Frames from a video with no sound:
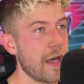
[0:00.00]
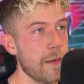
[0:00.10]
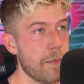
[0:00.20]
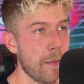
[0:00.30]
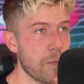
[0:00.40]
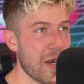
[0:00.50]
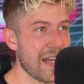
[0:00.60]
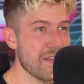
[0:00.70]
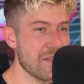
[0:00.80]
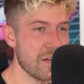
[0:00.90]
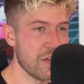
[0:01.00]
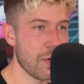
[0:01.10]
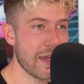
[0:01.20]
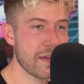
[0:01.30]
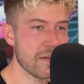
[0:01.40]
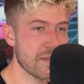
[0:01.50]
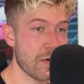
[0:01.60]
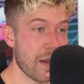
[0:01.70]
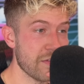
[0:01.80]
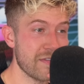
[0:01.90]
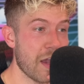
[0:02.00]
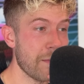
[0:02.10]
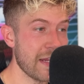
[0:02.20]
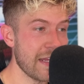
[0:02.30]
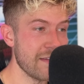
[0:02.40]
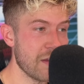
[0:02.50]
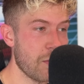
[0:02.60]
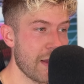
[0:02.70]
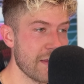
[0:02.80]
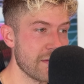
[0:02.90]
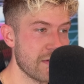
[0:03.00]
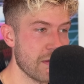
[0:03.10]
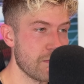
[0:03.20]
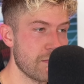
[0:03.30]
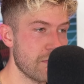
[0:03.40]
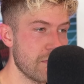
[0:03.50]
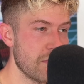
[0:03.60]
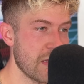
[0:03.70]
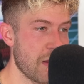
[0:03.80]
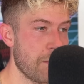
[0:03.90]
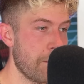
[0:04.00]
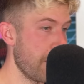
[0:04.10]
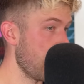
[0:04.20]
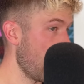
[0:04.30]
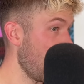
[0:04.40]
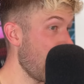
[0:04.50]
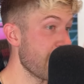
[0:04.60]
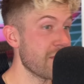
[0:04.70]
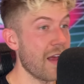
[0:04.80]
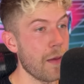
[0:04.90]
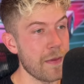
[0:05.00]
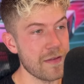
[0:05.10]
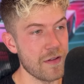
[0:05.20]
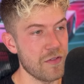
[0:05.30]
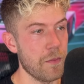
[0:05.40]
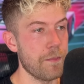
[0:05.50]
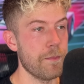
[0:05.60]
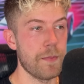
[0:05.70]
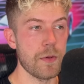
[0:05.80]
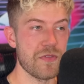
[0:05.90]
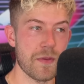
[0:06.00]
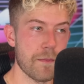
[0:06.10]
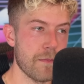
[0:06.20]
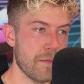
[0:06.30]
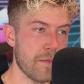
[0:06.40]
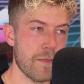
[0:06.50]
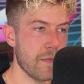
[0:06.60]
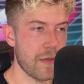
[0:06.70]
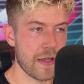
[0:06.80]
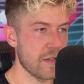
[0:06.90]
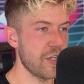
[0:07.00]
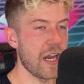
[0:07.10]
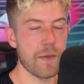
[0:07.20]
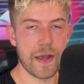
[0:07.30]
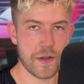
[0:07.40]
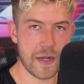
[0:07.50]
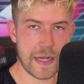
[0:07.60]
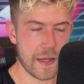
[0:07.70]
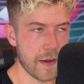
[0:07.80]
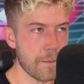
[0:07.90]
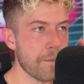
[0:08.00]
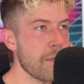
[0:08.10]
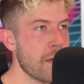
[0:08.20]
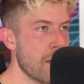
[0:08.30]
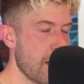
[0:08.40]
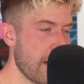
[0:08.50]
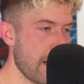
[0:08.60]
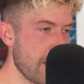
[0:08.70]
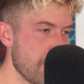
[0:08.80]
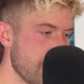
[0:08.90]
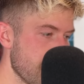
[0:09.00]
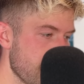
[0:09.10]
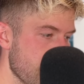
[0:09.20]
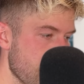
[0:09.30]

and, and brands to do it because there are so many easier ways to, you know, build a lifestyle business or build some, like, generate a good income. Um,